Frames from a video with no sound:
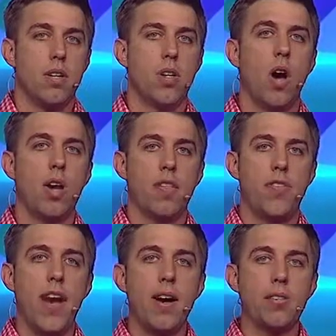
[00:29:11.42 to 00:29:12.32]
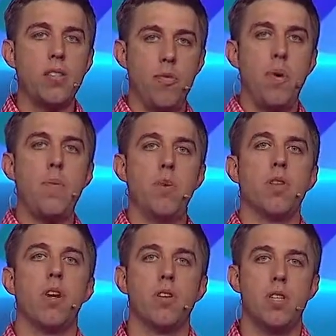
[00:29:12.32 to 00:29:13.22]
So, out of the thousands of people
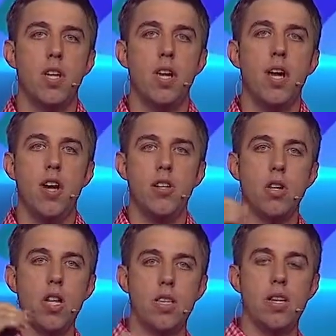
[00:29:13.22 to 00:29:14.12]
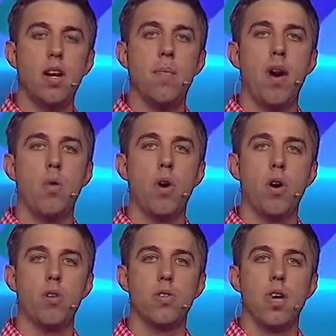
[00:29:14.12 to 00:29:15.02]
that are sitting here and you're listening to my
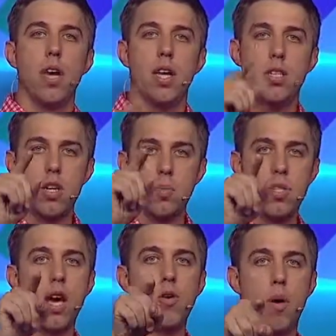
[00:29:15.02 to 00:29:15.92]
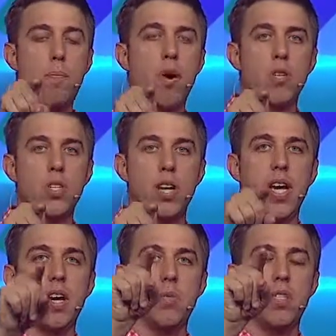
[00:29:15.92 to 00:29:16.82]
words, this comes down to a person.
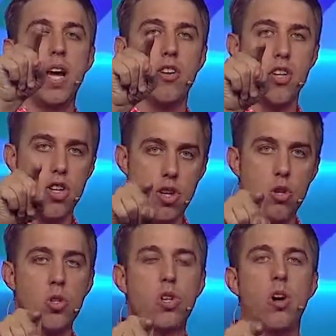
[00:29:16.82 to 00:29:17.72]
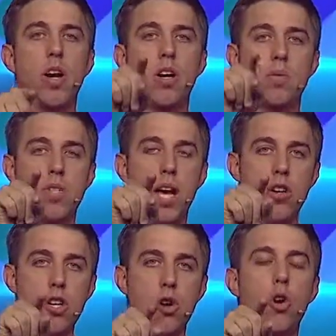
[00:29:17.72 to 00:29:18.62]
It comes down to you, sir. It comes down
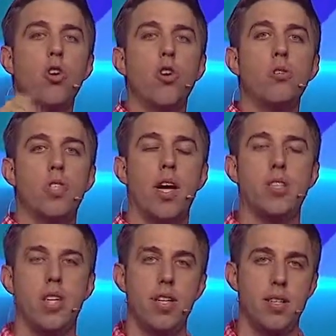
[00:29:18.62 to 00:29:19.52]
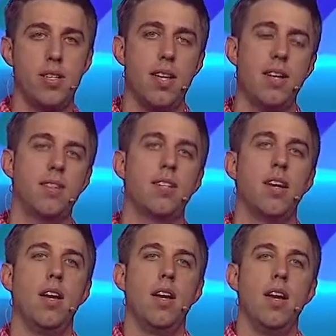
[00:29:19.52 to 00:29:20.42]
to you. Who do you say Jesus is?
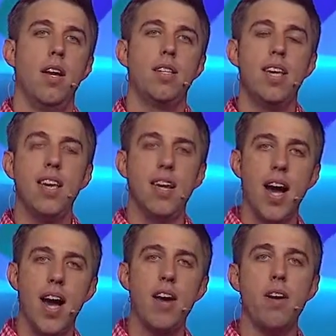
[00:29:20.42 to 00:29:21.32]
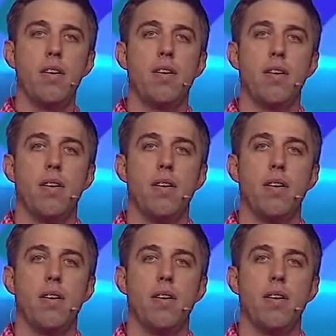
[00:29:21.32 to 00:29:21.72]
Is he a liar?